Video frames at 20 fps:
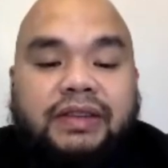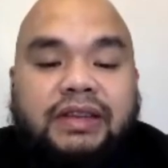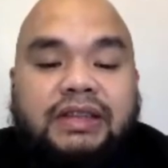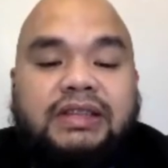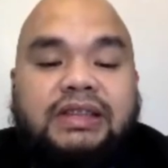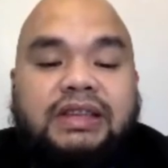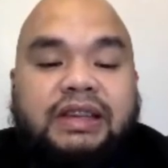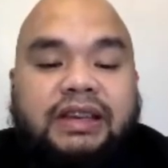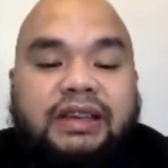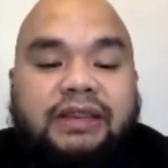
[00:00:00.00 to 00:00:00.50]

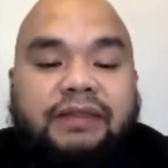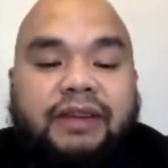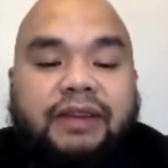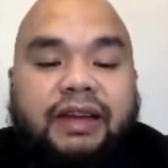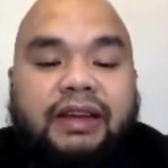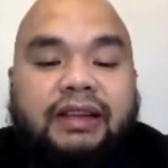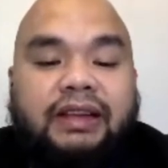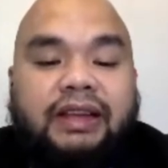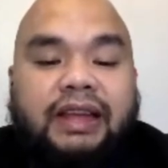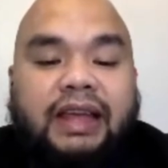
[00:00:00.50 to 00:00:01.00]

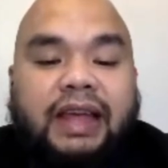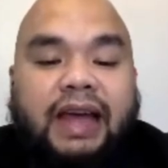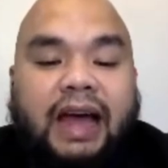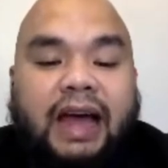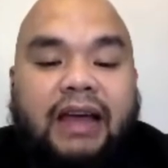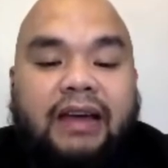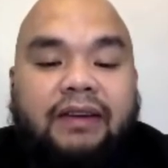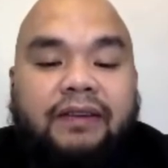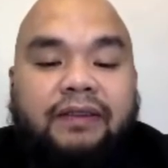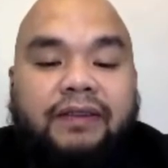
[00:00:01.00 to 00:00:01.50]
Significantly
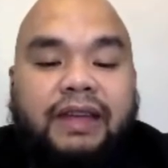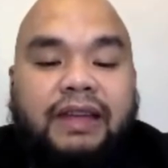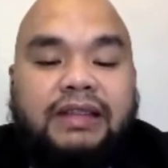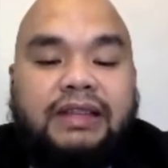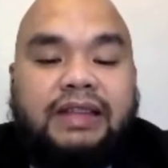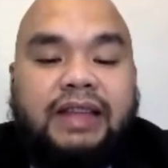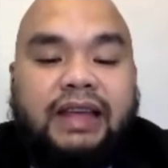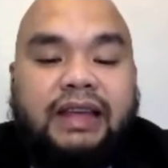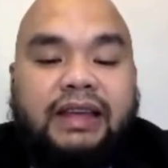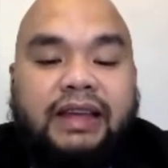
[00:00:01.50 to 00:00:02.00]
higher veins
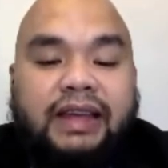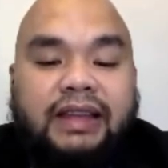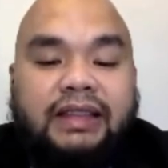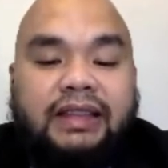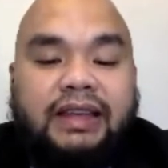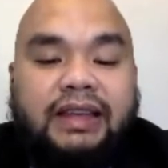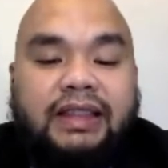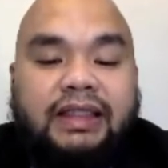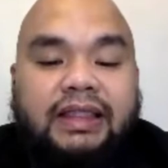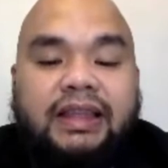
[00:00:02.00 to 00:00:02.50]

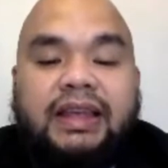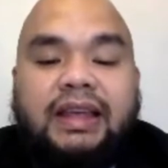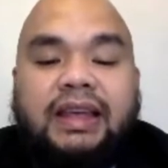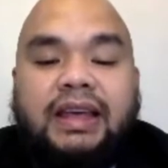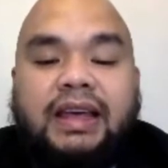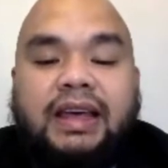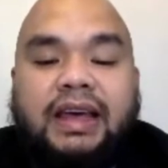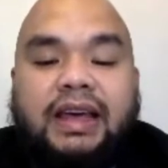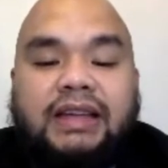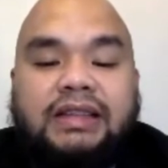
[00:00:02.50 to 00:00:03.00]
ligated
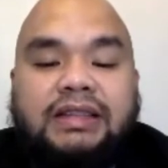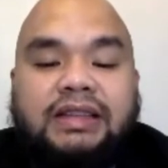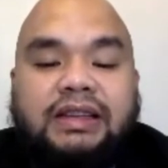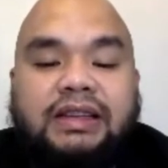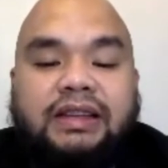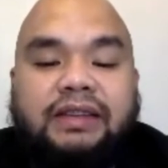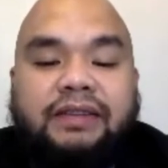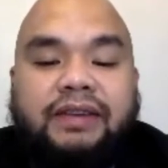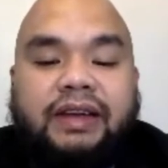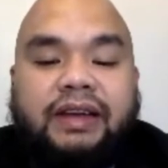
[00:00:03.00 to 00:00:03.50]
and
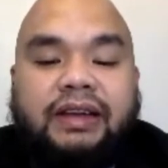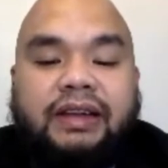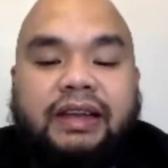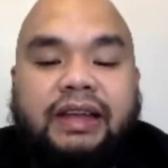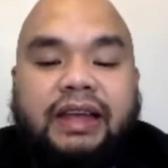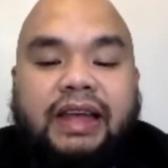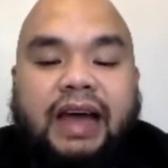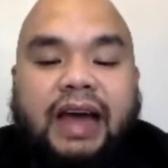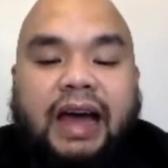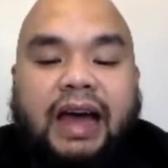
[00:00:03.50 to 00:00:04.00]

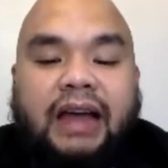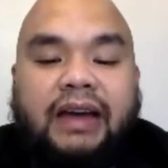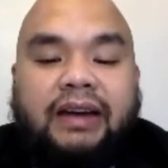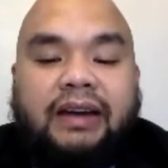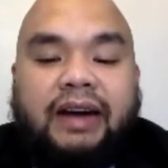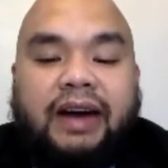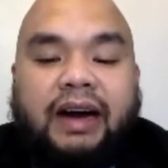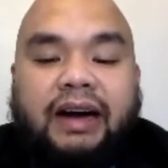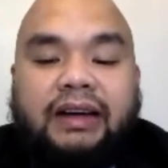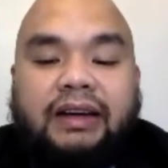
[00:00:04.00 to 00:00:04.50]
significantly higher
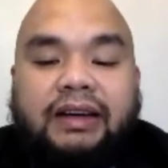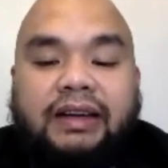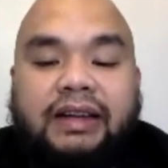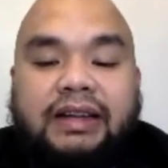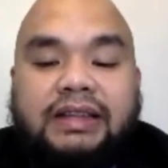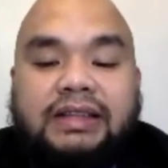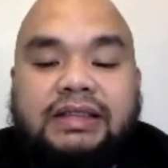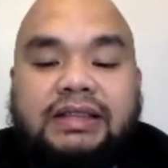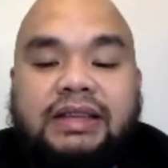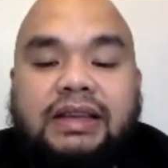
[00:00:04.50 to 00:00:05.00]

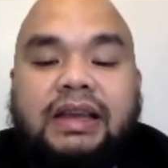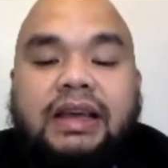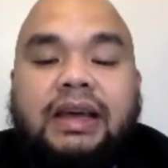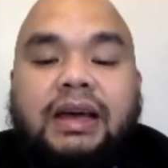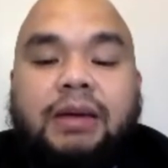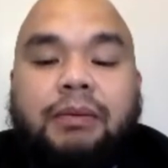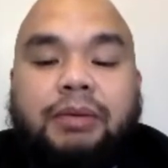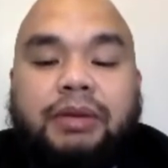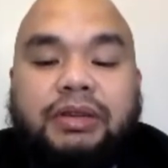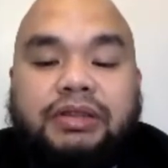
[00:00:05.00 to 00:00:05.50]
arteries
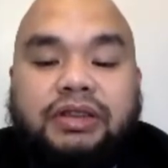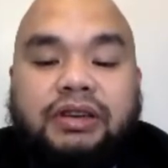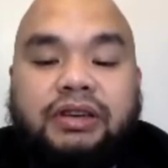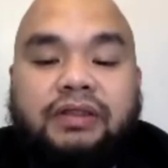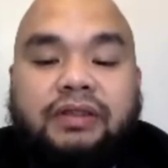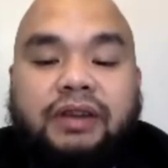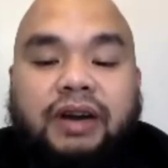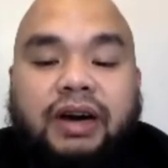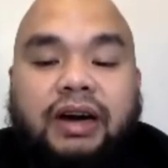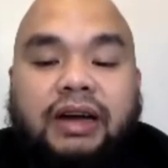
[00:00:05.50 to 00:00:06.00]

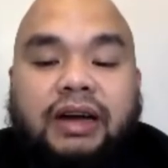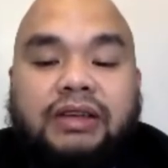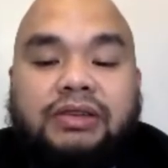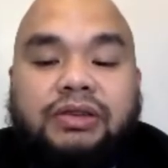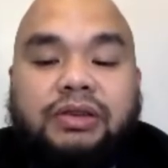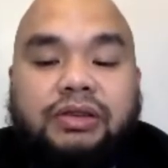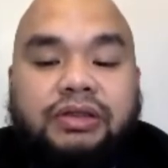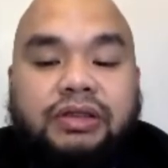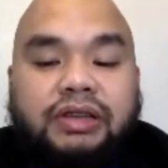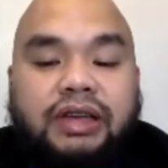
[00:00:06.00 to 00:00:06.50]
preserved are
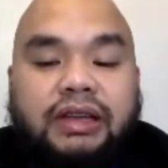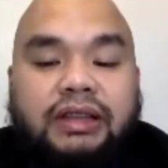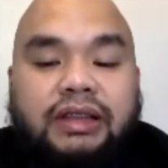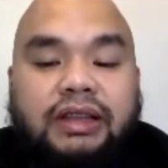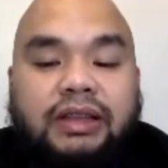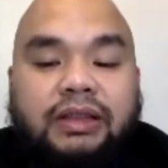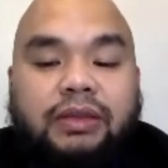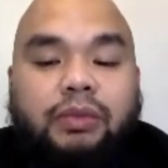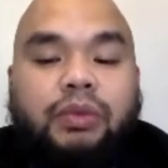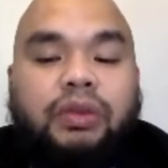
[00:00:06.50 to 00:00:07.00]

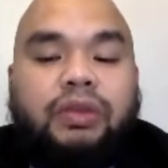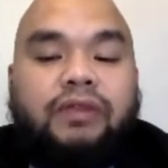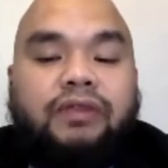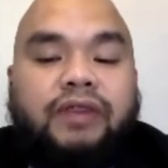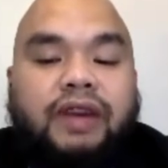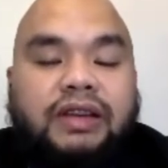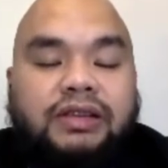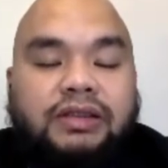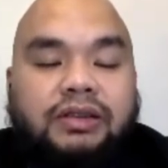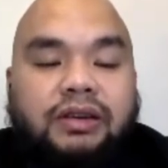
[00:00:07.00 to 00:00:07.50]
associated with
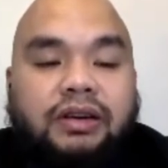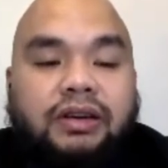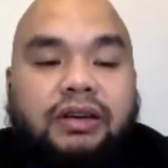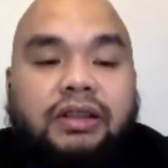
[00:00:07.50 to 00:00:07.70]
vascular